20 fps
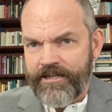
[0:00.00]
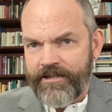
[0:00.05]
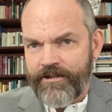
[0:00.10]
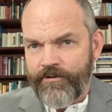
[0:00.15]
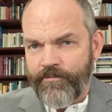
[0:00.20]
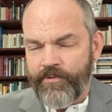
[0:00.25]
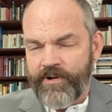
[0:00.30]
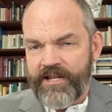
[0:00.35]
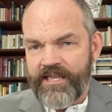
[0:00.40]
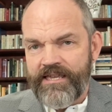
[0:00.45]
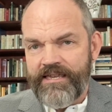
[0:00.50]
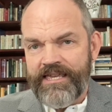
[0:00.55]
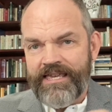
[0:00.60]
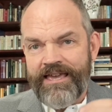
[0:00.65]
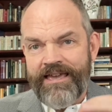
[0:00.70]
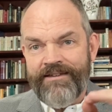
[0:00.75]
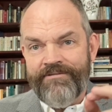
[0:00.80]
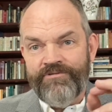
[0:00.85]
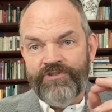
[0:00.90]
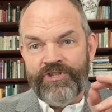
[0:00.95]
When he
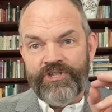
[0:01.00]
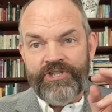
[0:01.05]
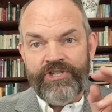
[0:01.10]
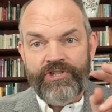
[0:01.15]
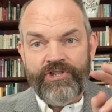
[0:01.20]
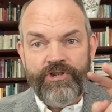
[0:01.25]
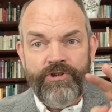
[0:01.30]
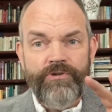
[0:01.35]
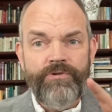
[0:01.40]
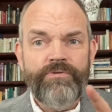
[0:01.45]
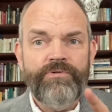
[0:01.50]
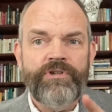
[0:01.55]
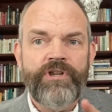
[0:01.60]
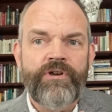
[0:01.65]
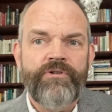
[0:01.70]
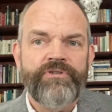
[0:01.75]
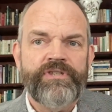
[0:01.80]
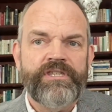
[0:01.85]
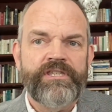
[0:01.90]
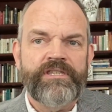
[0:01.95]
gave just 2
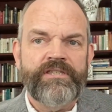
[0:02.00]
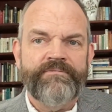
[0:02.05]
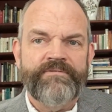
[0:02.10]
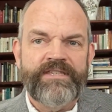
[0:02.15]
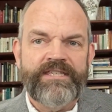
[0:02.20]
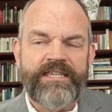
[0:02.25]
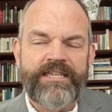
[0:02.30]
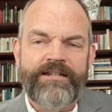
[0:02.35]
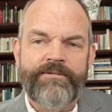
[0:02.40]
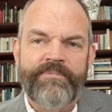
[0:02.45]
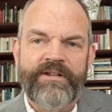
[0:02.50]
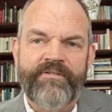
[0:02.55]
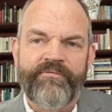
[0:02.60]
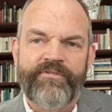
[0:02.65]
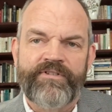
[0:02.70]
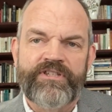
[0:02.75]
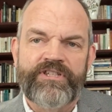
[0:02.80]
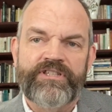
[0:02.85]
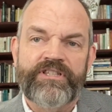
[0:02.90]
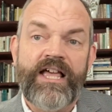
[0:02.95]
doses of
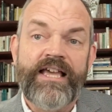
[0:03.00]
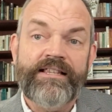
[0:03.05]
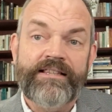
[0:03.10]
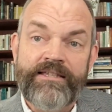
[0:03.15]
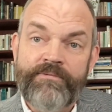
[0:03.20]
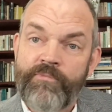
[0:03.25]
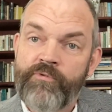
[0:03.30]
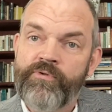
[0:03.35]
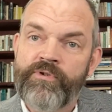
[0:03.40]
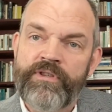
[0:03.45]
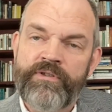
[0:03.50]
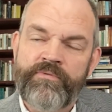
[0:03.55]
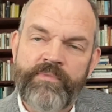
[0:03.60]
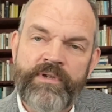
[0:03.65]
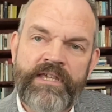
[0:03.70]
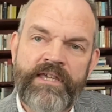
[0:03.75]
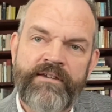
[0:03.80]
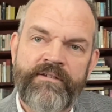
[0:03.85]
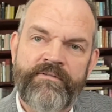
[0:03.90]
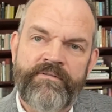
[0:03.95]
acetaminophen, slightly more than we
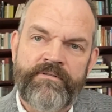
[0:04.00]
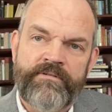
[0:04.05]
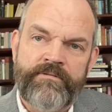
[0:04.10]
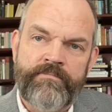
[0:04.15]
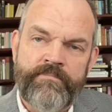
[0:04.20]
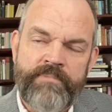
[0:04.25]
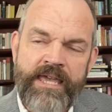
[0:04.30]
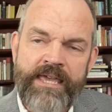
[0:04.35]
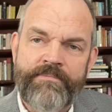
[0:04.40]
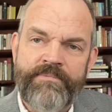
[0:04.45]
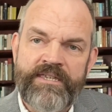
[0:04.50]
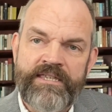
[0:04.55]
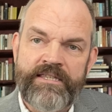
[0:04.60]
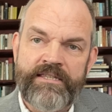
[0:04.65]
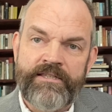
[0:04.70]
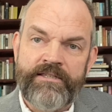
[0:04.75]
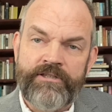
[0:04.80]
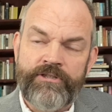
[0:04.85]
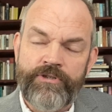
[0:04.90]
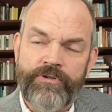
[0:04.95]
give in babies
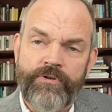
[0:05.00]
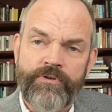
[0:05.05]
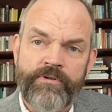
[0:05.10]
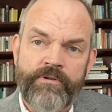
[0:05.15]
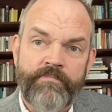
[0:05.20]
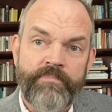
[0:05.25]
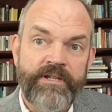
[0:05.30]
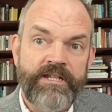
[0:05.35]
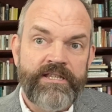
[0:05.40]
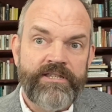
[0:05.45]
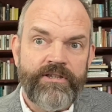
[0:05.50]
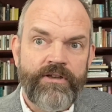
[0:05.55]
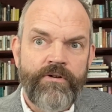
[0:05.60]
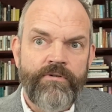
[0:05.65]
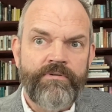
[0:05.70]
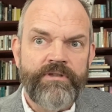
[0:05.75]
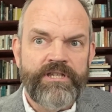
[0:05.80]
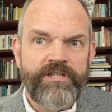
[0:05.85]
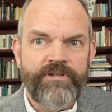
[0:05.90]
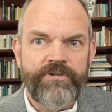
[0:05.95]
and children, but it's
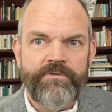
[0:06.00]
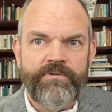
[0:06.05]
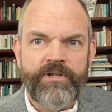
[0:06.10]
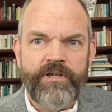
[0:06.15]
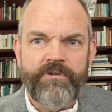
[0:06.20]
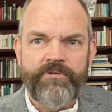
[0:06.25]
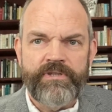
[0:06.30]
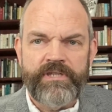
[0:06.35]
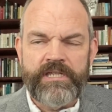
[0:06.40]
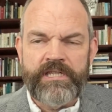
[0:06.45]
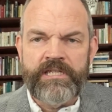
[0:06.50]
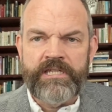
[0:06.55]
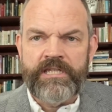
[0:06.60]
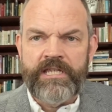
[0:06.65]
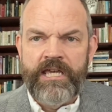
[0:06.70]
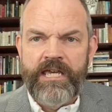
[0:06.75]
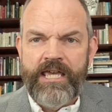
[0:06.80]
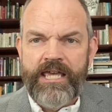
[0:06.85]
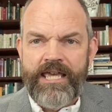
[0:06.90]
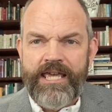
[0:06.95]
only 2 doses,
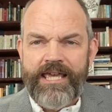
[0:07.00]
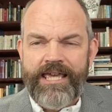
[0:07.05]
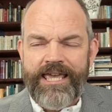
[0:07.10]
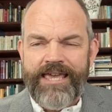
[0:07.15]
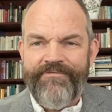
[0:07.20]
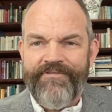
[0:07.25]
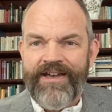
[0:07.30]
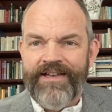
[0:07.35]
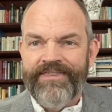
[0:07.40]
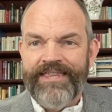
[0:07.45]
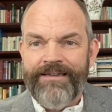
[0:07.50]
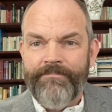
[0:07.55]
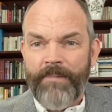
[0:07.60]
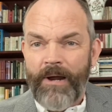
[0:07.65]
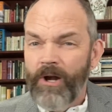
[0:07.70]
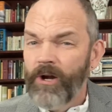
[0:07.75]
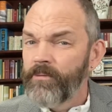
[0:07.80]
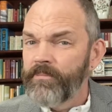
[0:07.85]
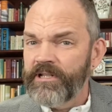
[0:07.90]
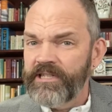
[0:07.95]
he found they
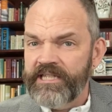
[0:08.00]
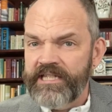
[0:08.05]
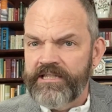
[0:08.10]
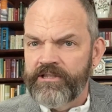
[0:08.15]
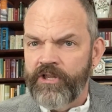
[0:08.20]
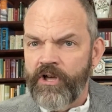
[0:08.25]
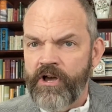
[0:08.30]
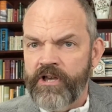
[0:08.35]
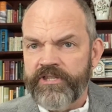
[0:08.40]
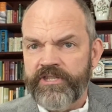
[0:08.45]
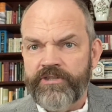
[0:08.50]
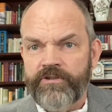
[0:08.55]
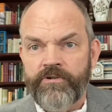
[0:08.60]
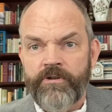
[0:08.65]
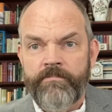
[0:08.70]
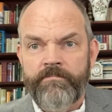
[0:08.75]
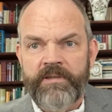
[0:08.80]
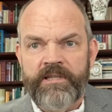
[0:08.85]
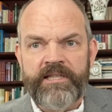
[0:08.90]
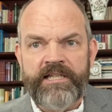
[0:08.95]
permanently lost their
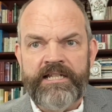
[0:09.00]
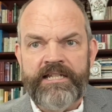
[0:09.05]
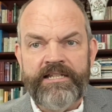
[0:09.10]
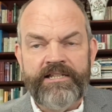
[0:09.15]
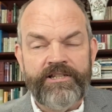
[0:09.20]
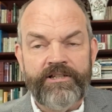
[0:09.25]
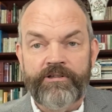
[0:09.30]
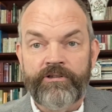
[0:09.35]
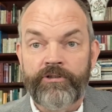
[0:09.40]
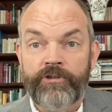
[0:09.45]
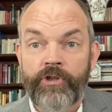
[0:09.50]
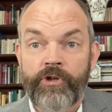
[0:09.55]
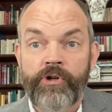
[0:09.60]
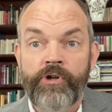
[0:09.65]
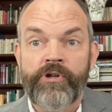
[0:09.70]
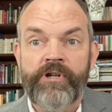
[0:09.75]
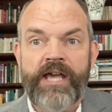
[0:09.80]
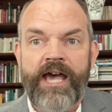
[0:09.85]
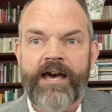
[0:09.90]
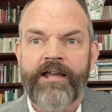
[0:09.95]
ability to
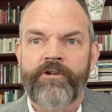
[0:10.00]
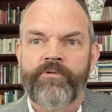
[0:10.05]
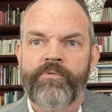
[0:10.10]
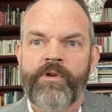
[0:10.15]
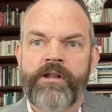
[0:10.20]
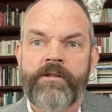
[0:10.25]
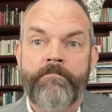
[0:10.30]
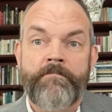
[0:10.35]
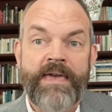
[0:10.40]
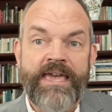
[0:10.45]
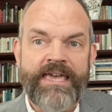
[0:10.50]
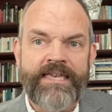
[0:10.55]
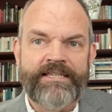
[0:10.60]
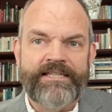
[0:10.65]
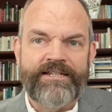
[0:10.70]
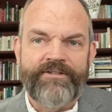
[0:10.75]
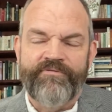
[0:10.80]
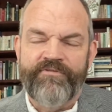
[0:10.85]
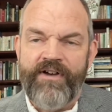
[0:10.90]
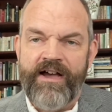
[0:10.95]
learn how to run a maze
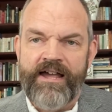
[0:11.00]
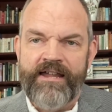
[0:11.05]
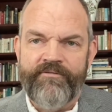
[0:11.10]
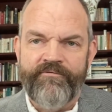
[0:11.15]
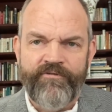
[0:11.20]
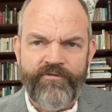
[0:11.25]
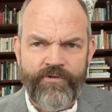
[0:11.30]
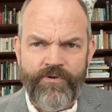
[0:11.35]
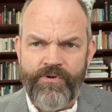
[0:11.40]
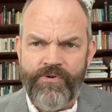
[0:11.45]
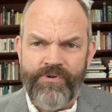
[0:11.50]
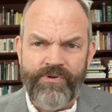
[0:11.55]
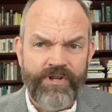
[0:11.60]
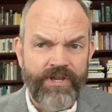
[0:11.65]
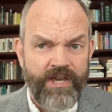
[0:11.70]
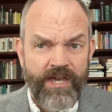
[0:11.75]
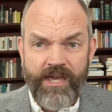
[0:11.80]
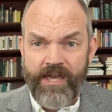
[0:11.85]
to find food.